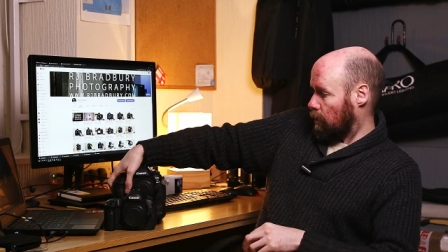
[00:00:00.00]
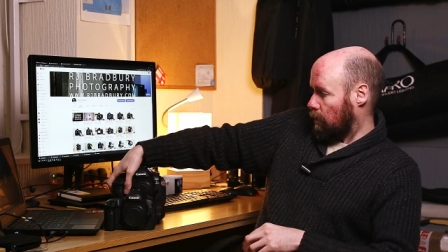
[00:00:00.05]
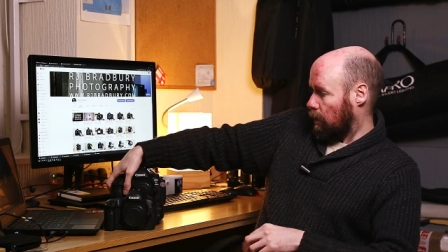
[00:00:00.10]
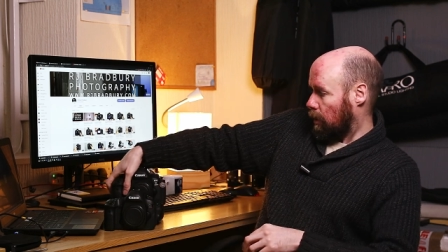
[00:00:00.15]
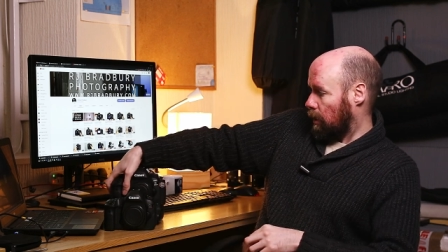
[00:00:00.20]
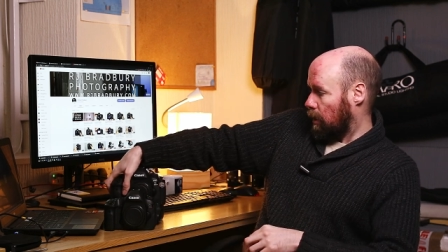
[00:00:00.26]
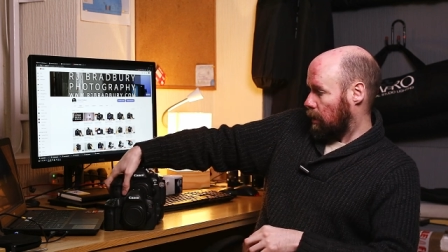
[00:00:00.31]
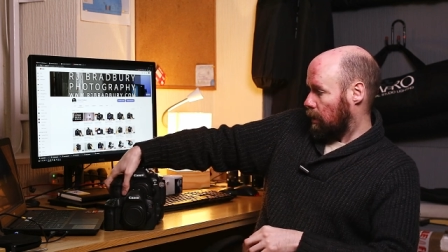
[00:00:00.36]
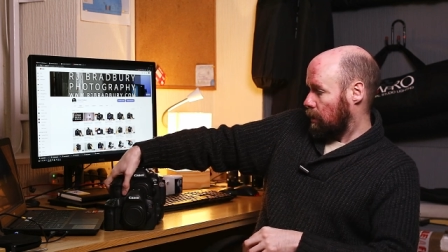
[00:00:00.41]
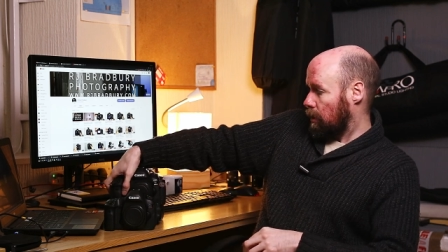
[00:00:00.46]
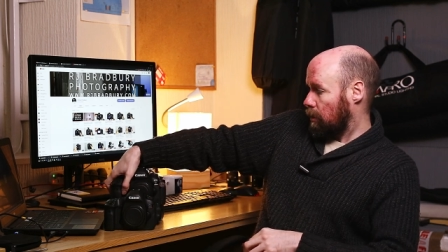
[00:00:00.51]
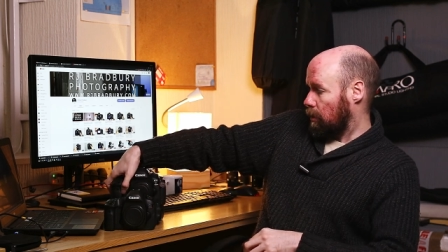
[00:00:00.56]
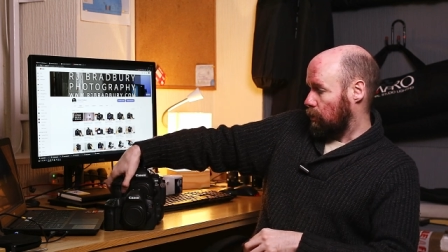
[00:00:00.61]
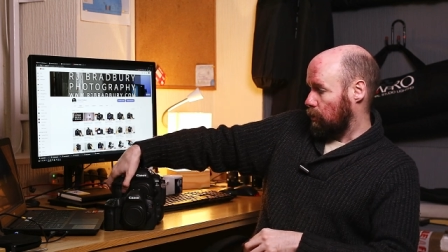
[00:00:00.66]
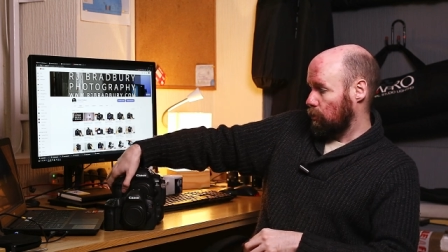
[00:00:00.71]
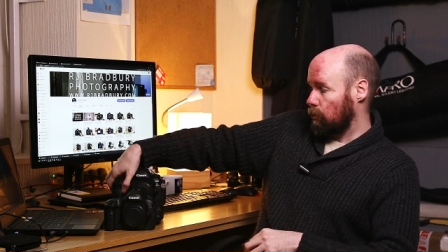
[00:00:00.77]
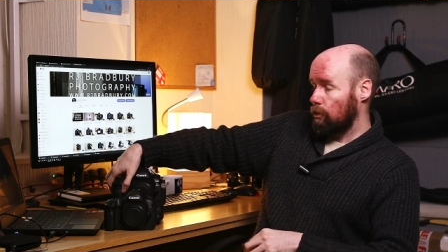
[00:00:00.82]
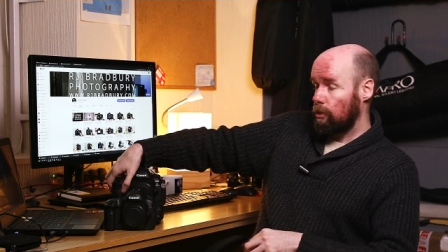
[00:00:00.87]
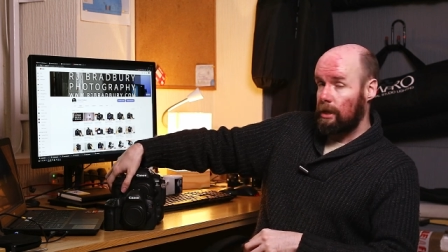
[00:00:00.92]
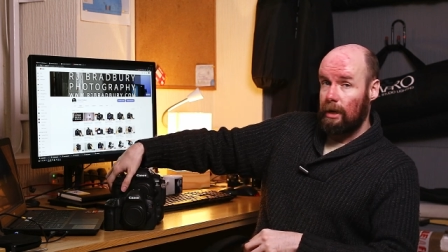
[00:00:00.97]
And
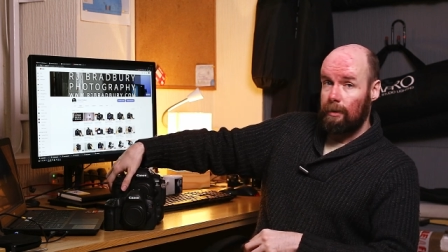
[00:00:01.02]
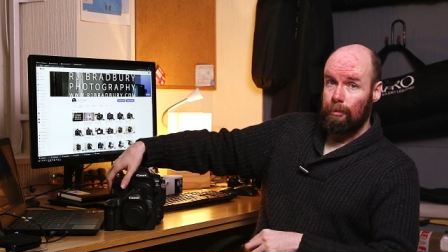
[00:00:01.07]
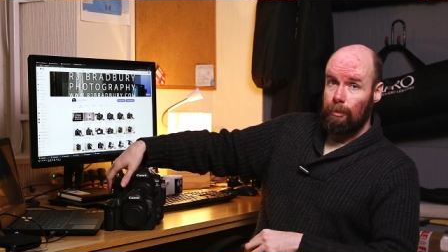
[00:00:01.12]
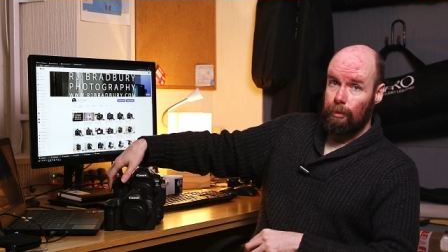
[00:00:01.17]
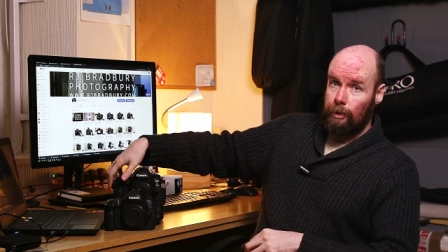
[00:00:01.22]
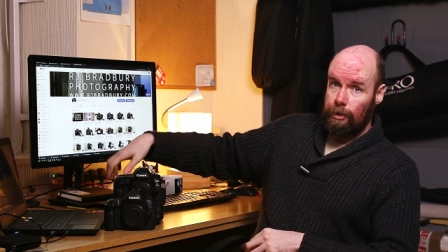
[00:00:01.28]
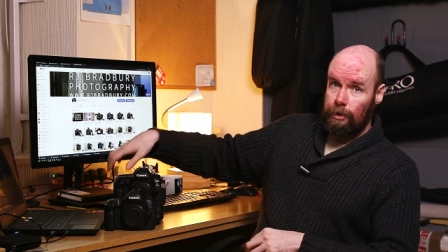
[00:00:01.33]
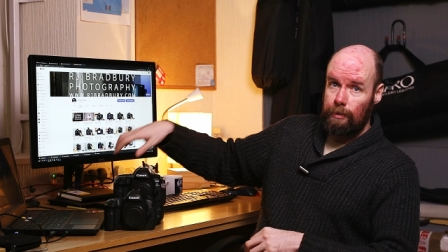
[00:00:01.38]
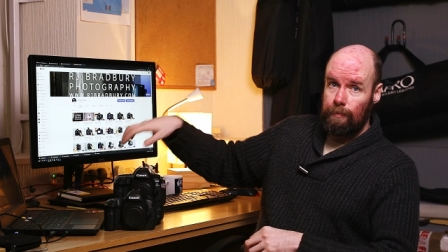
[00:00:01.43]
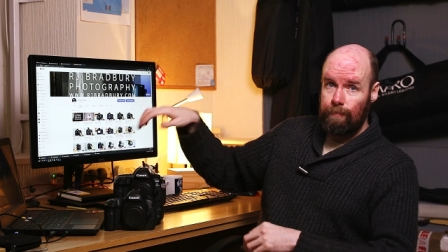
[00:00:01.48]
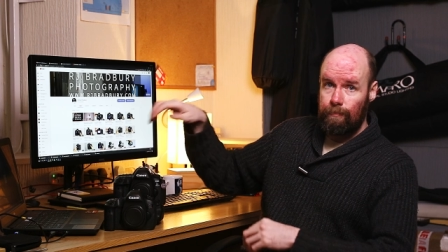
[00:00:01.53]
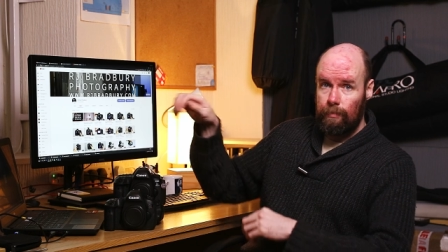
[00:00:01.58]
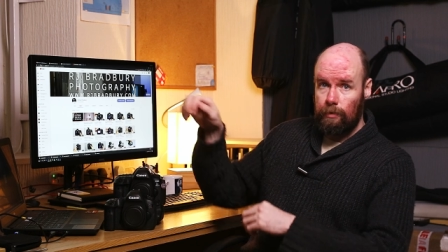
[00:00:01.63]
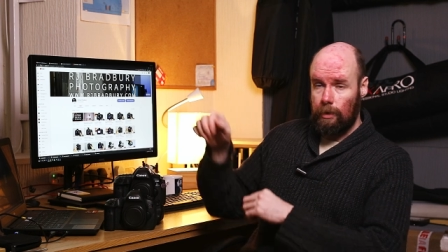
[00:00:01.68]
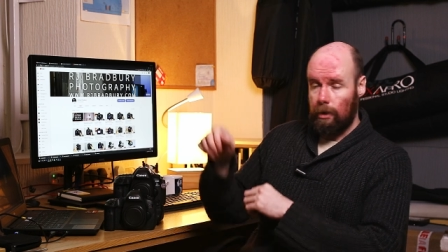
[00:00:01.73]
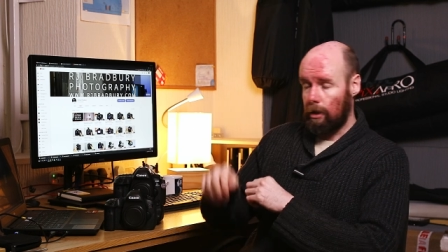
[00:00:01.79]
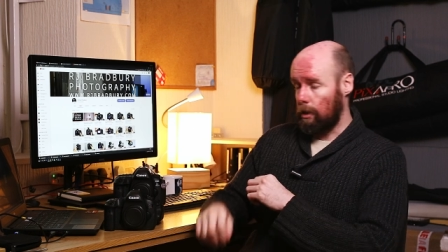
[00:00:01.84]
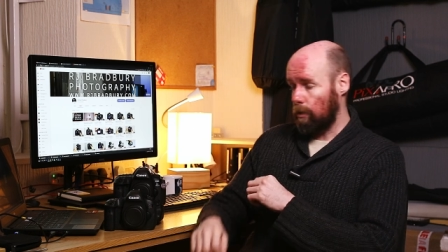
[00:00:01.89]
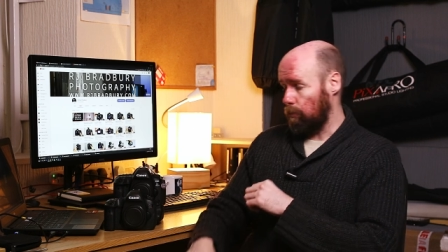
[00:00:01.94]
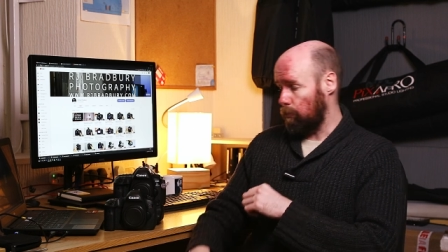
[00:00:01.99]
the other camera body,
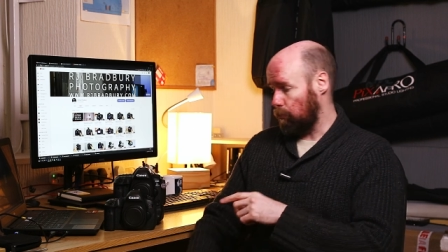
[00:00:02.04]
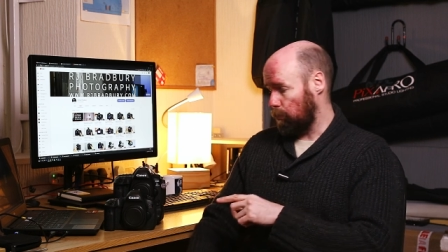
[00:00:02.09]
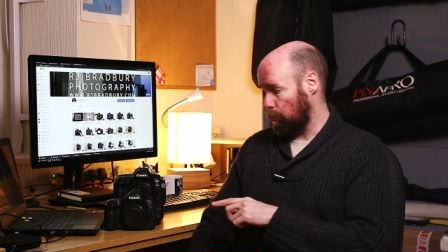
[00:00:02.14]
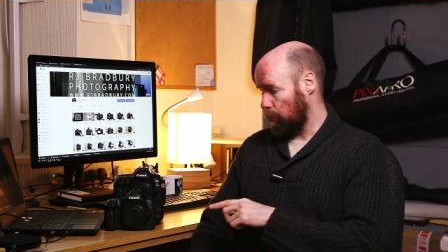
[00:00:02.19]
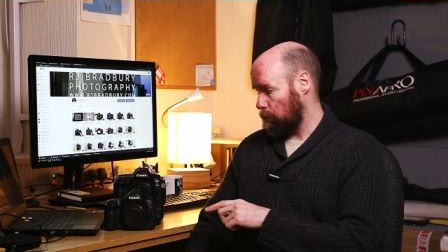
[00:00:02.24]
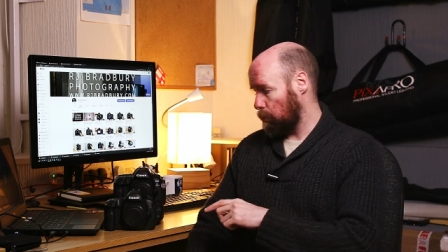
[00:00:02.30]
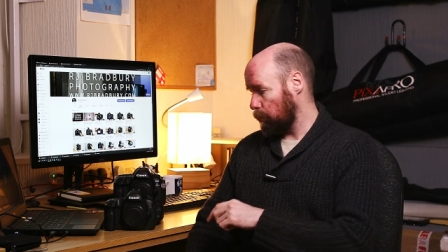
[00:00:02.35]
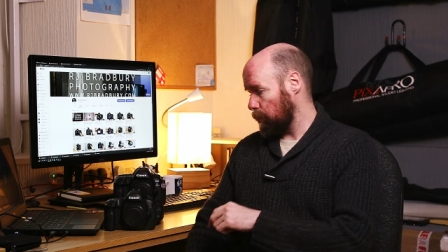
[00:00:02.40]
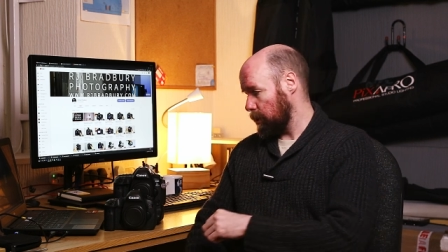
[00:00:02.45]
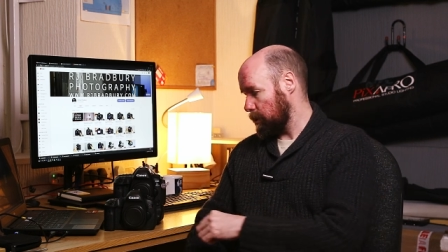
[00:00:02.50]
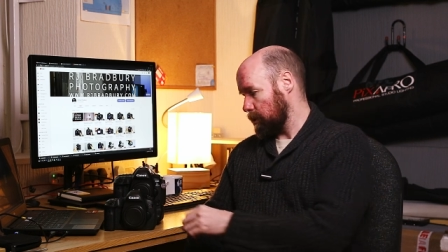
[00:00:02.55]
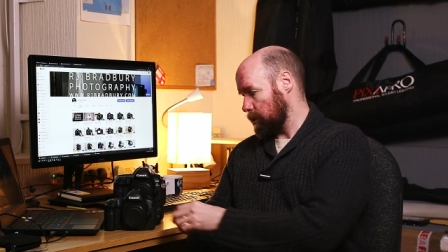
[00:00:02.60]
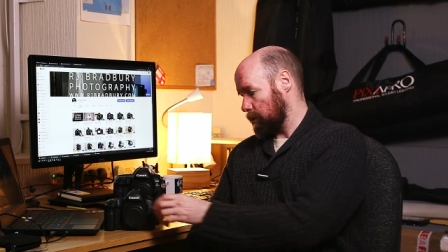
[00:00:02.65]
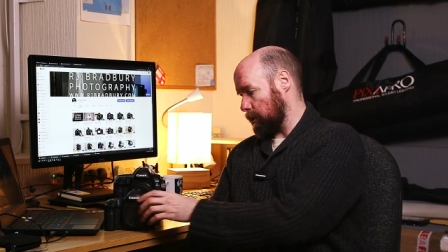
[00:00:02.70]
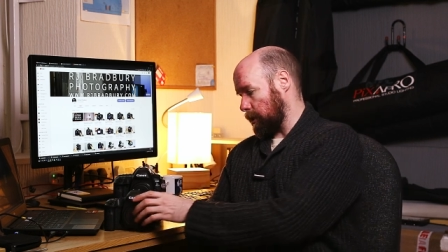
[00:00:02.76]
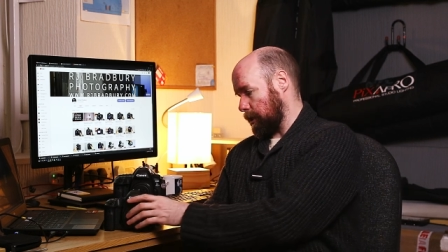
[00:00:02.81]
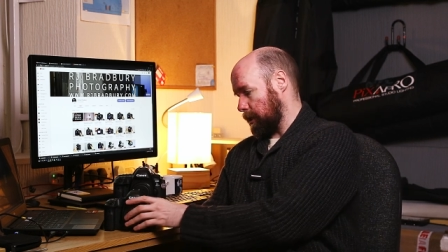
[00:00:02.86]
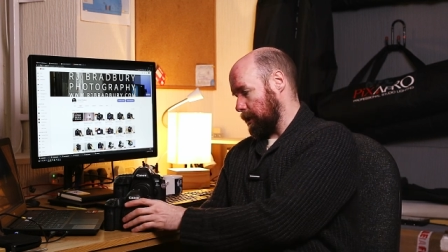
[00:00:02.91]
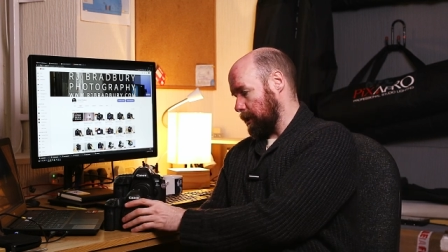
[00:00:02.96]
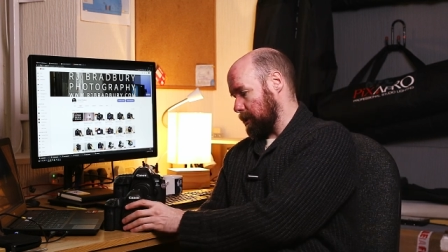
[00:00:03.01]
uh, more recent
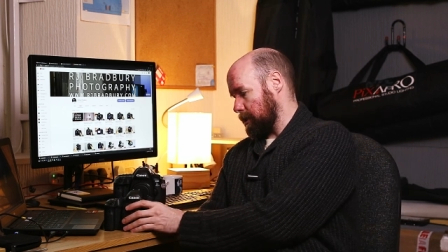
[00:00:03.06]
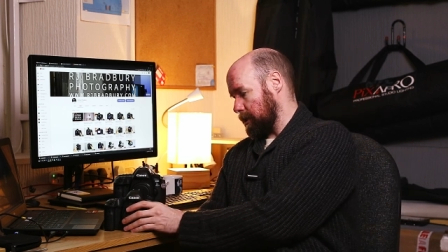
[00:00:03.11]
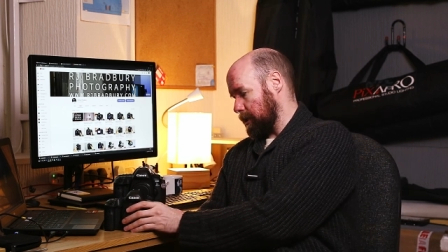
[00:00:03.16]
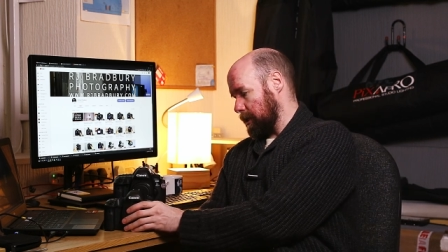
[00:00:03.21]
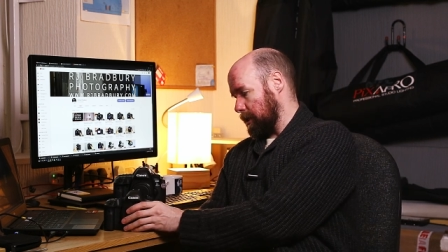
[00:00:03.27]
to the kit,